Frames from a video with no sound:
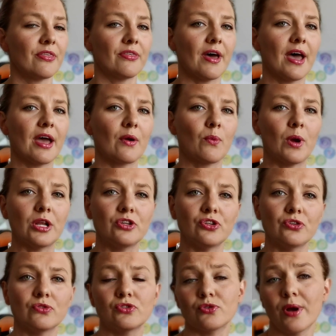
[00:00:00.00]
that when
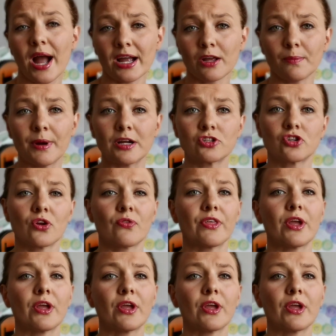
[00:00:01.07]
you do acupuncture,